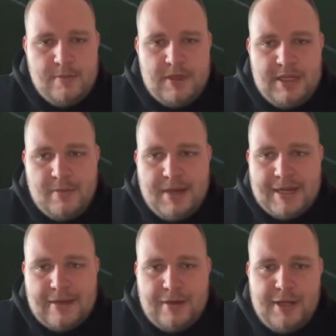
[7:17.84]
in the
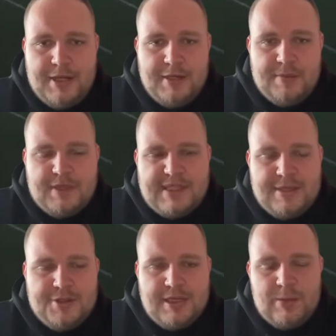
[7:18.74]
back line and
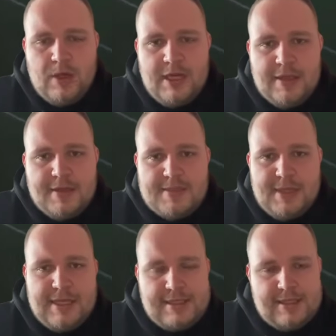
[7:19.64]
potentially where the
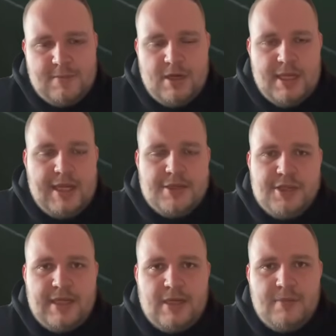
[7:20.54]
spaces might
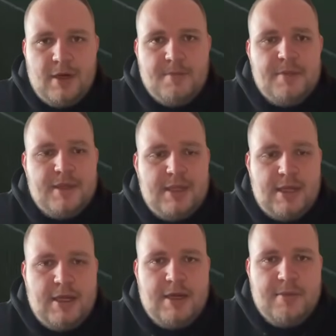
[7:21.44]
actually come up
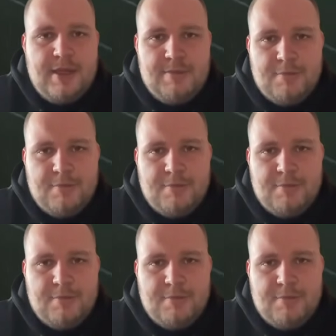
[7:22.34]
in